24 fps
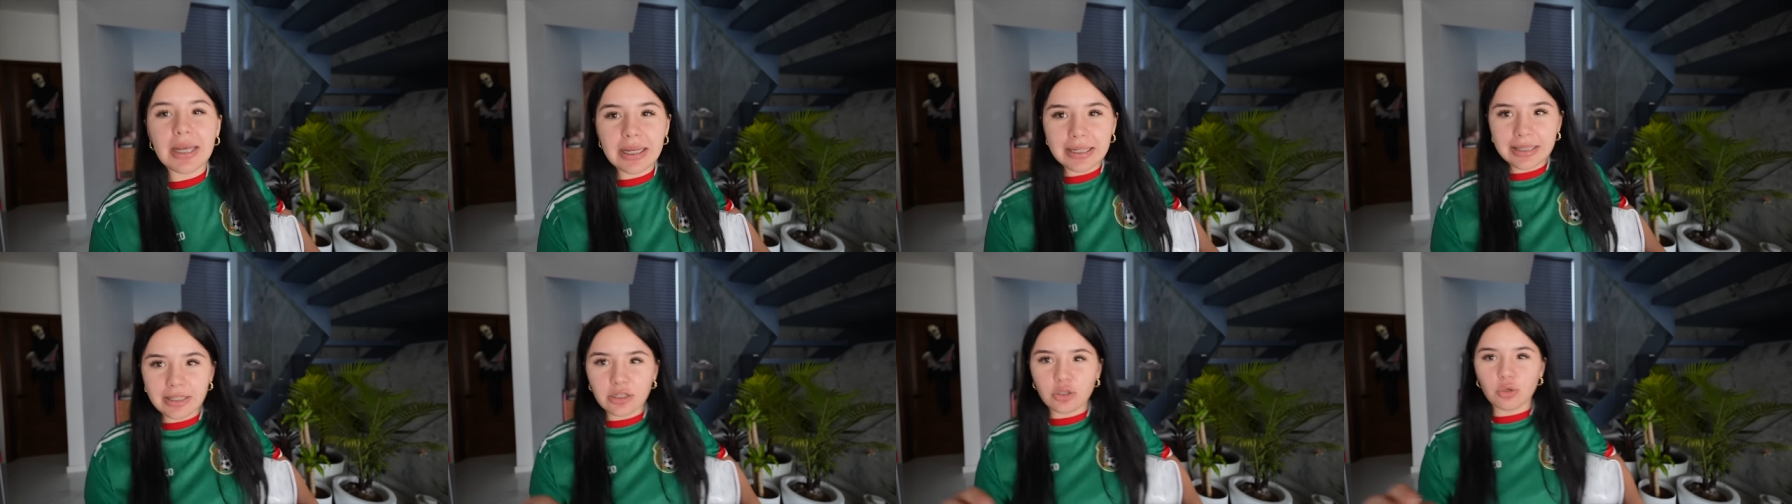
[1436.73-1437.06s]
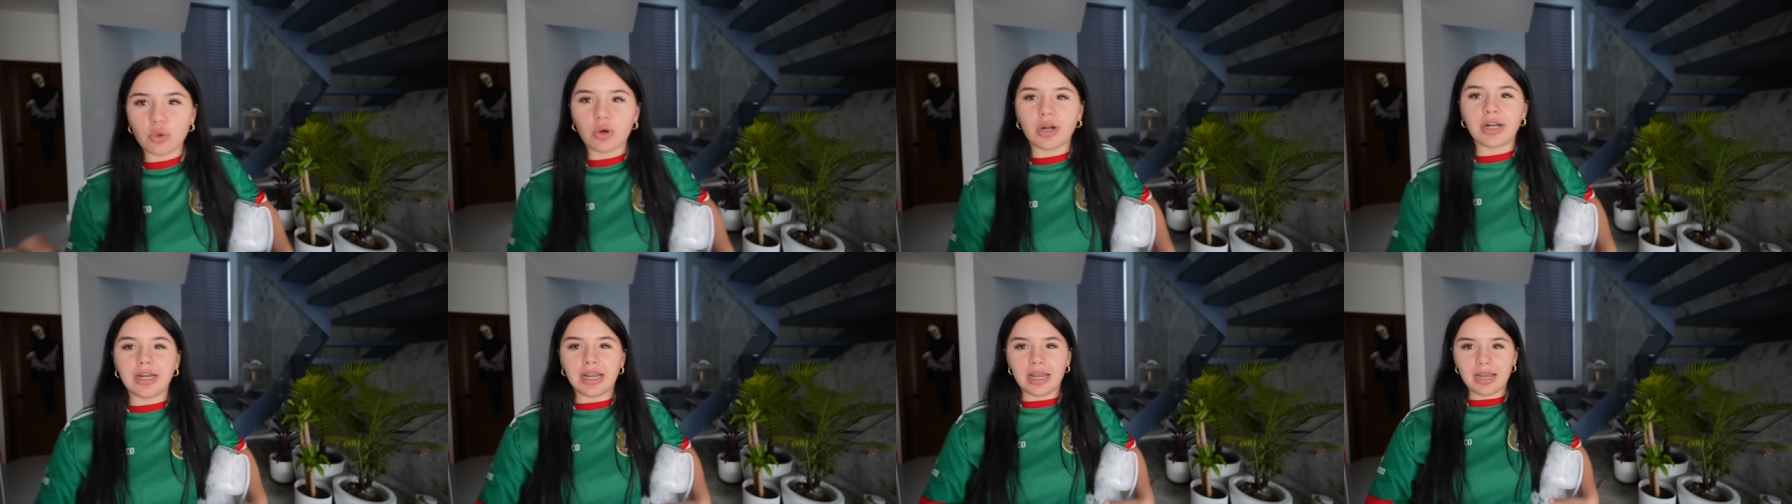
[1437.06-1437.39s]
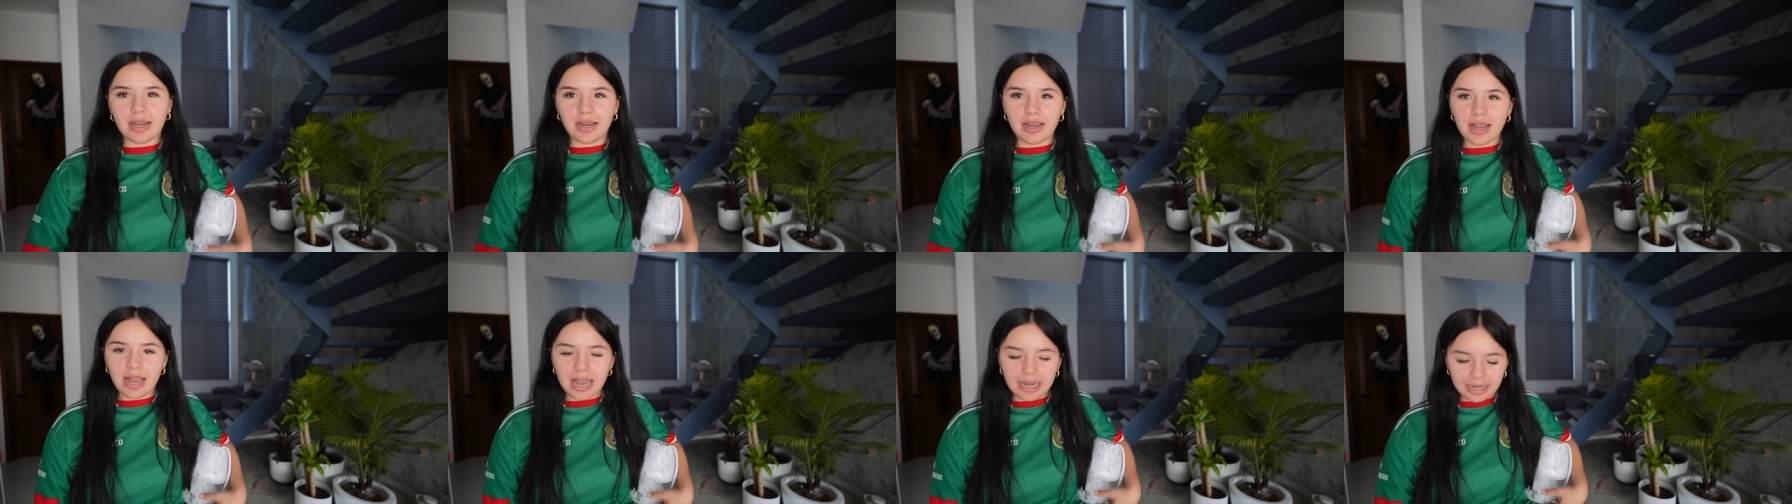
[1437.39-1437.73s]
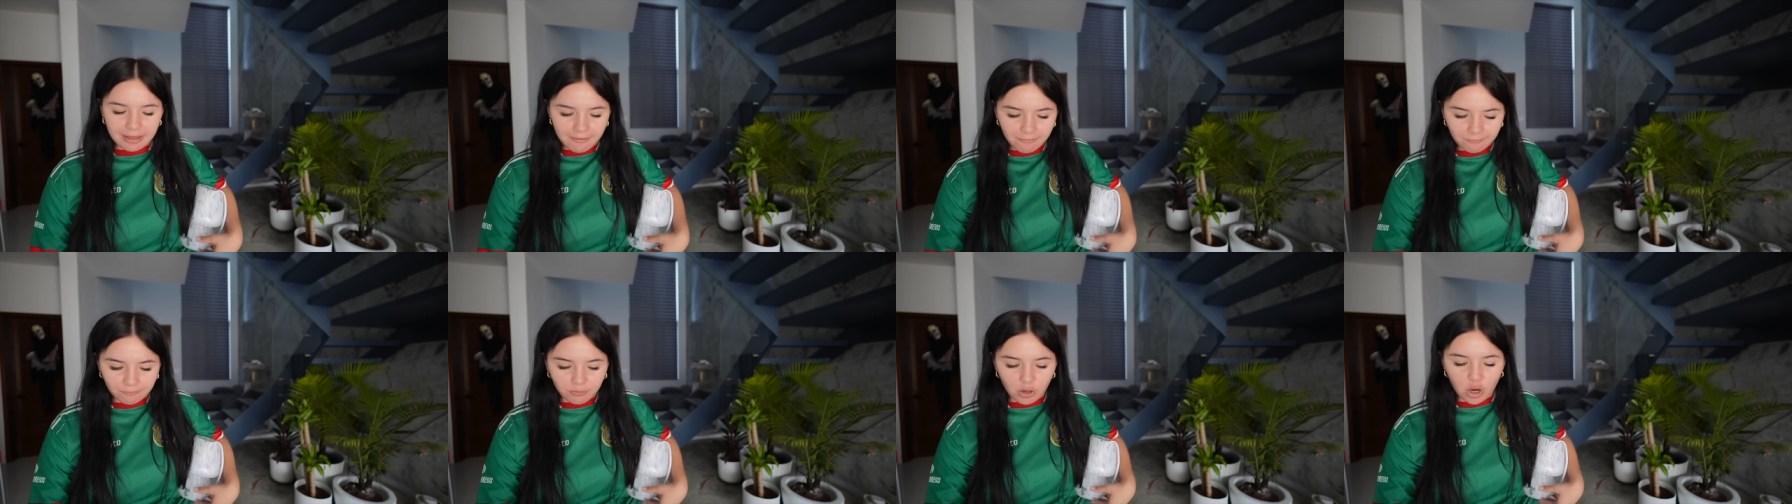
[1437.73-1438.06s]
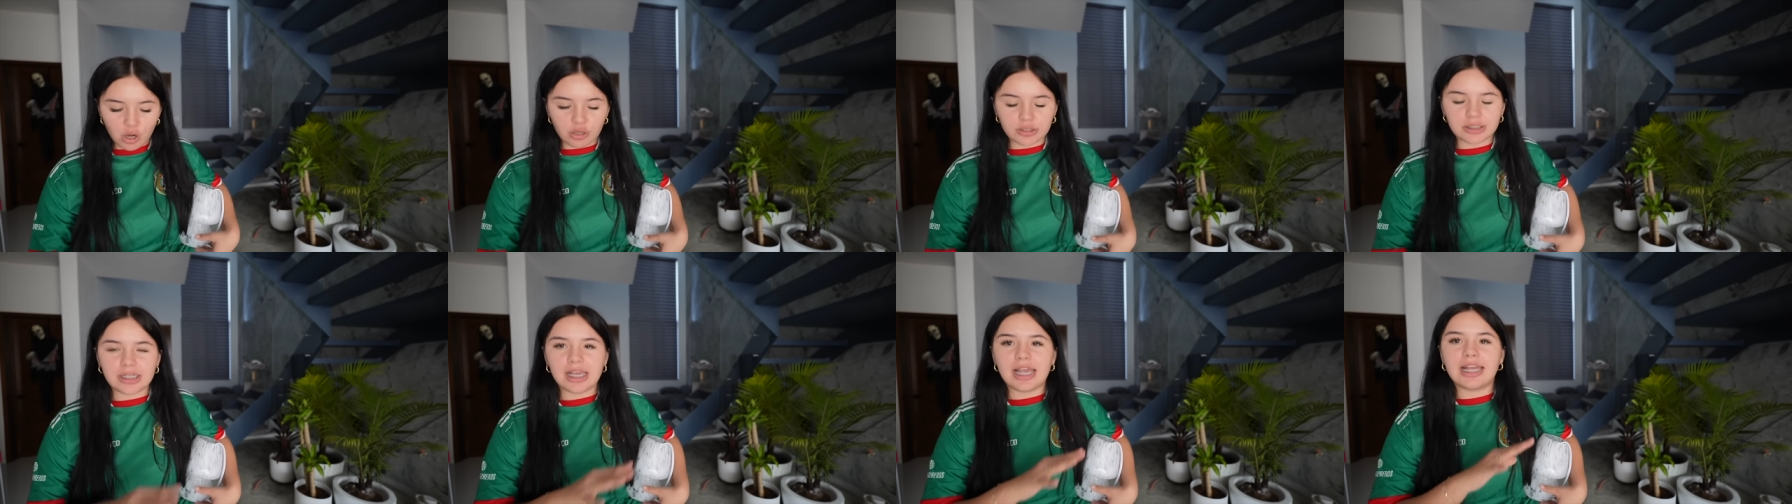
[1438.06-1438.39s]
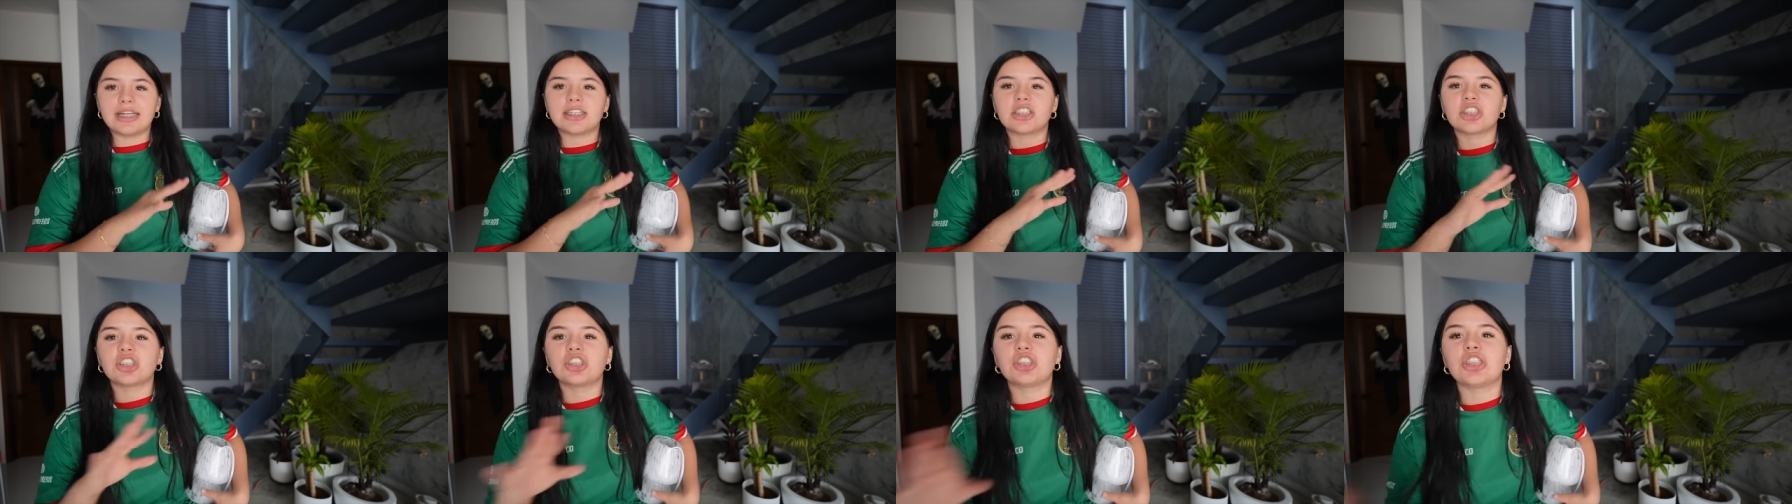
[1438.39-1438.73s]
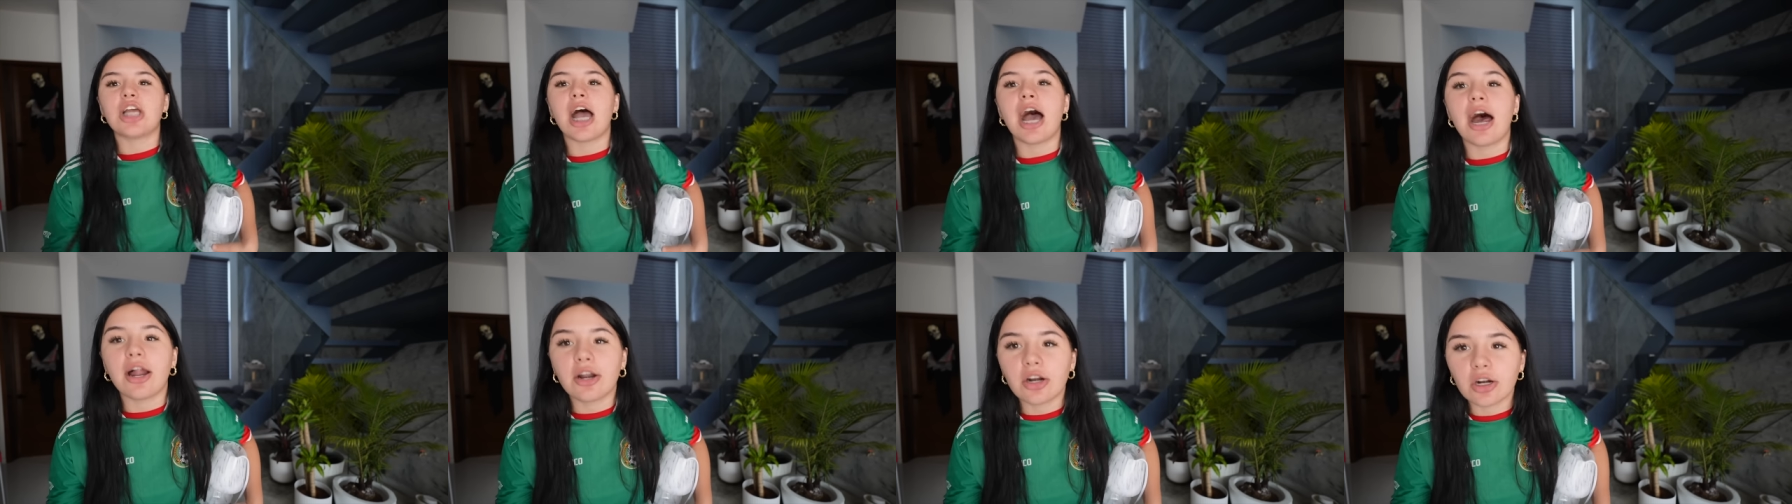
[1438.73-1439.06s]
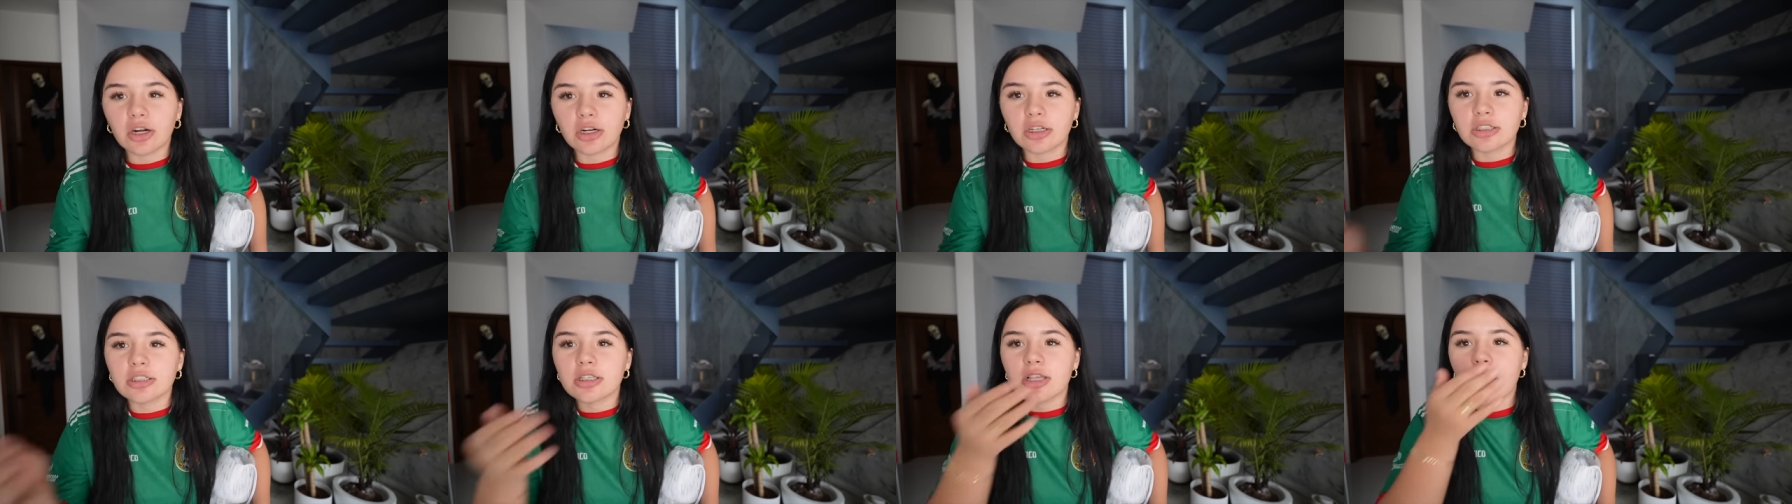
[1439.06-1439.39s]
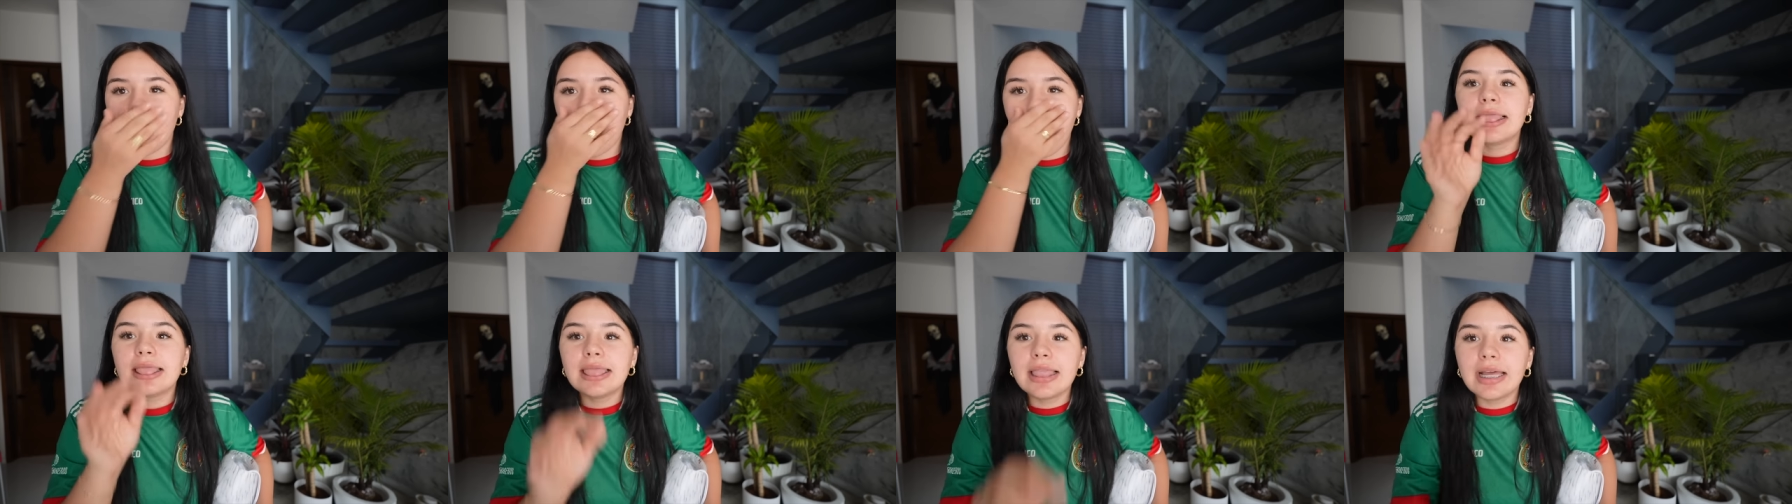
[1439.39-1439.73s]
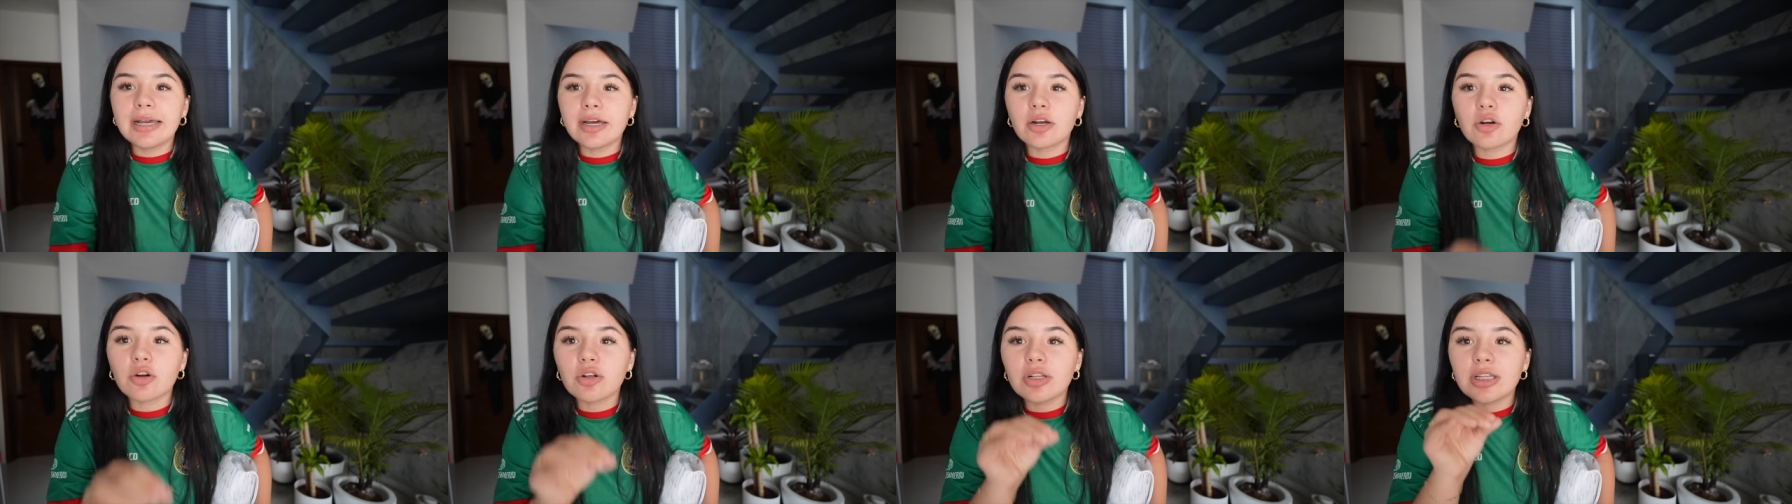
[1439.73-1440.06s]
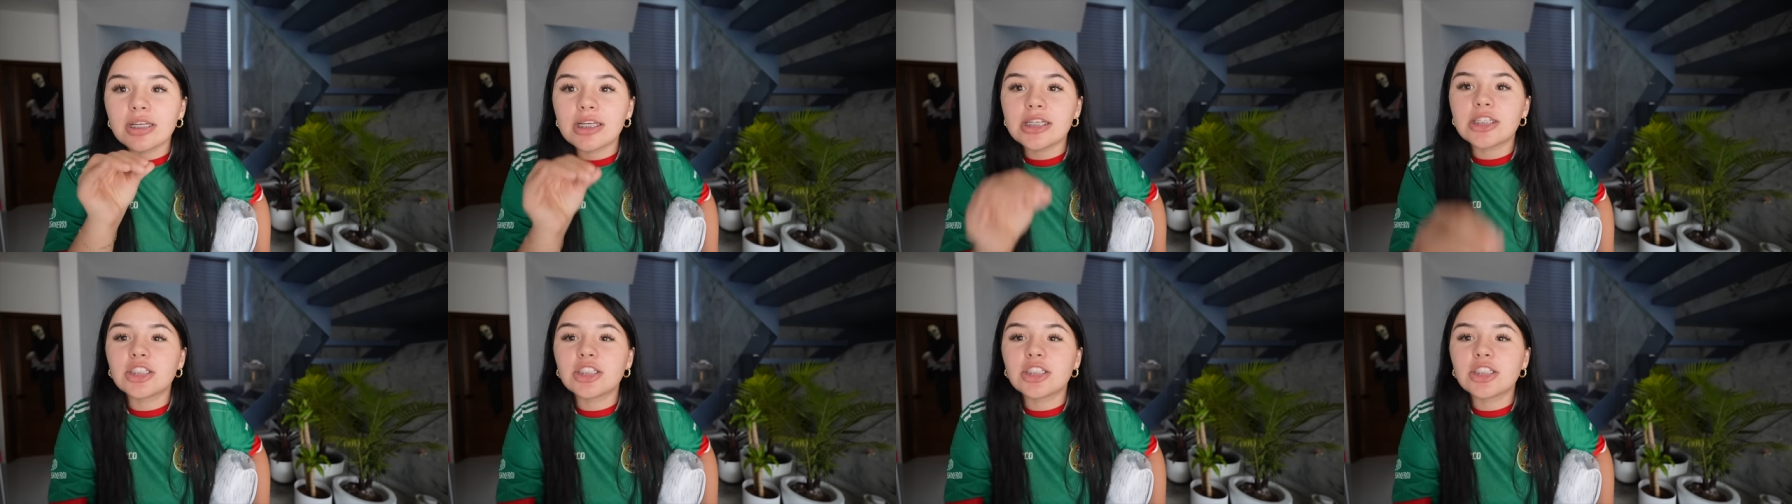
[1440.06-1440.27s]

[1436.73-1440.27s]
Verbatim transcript: in the door yet. And it falls and shatters. Literally